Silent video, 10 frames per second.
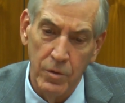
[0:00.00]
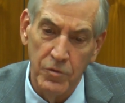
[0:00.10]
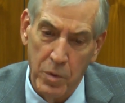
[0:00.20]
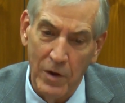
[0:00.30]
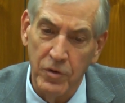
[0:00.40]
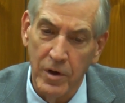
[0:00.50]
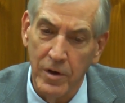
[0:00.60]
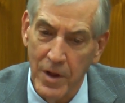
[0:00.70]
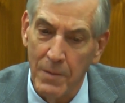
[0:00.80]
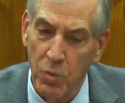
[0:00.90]
president
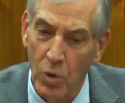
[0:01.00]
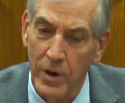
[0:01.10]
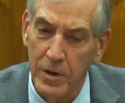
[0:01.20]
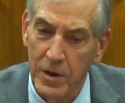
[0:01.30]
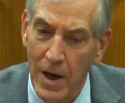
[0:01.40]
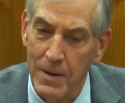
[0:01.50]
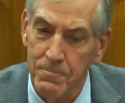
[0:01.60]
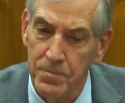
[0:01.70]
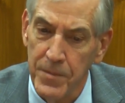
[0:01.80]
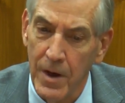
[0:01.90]
at that point in
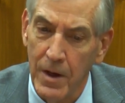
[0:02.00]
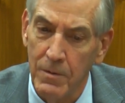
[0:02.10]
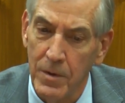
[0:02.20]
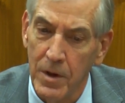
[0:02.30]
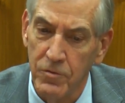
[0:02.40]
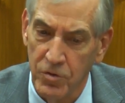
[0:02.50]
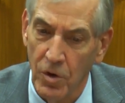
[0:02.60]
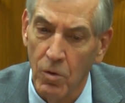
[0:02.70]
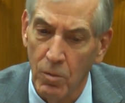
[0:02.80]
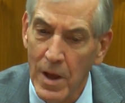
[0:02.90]
time, and
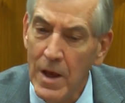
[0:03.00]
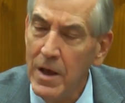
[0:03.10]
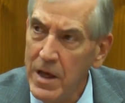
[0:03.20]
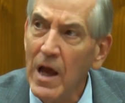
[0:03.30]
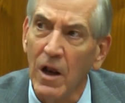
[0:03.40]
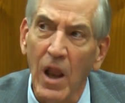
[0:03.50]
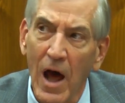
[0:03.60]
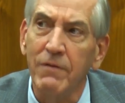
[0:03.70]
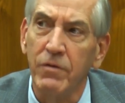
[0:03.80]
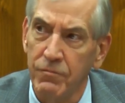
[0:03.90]
so he had a
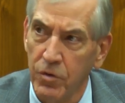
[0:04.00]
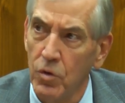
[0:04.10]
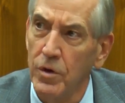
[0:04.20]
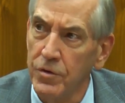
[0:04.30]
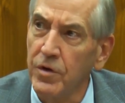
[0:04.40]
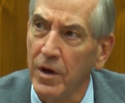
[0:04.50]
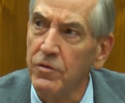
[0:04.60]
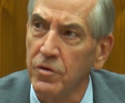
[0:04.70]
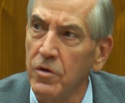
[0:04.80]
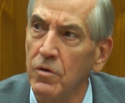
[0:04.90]
lot of influence
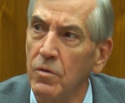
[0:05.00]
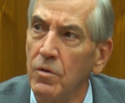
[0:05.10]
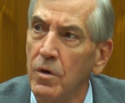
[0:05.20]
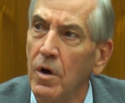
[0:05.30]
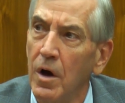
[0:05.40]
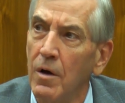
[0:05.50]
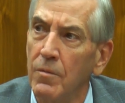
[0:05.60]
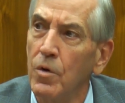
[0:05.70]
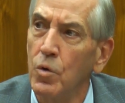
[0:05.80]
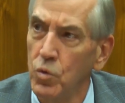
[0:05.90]
as to
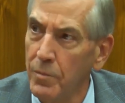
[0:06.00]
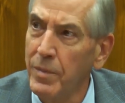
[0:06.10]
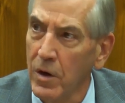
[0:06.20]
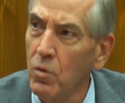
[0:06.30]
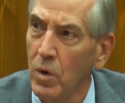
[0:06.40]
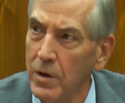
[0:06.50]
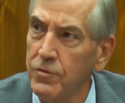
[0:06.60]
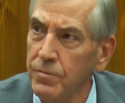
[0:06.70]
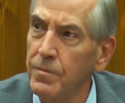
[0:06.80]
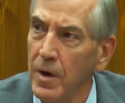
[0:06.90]
who the pick
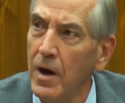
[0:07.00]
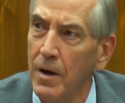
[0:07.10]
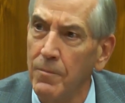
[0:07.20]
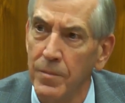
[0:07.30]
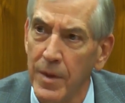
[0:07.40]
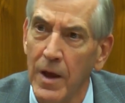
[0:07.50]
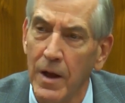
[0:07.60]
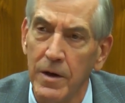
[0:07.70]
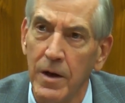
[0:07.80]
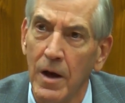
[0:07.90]
was.
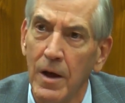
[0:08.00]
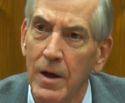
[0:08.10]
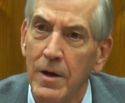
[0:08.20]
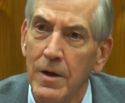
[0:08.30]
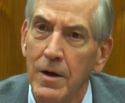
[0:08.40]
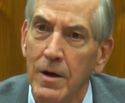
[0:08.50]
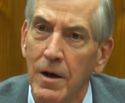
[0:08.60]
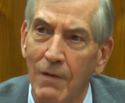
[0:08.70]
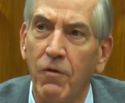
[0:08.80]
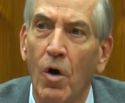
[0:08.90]
And
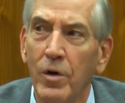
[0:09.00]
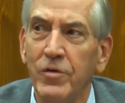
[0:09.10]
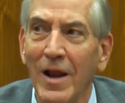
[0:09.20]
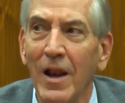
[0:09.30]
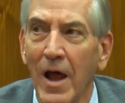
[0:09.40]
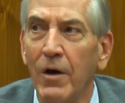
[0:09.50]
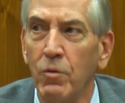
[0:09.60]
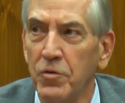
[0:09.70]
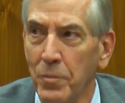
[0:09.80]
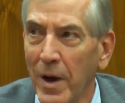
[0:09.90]
I've always had a lot of
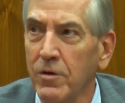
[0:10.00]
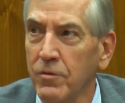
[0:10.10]
respect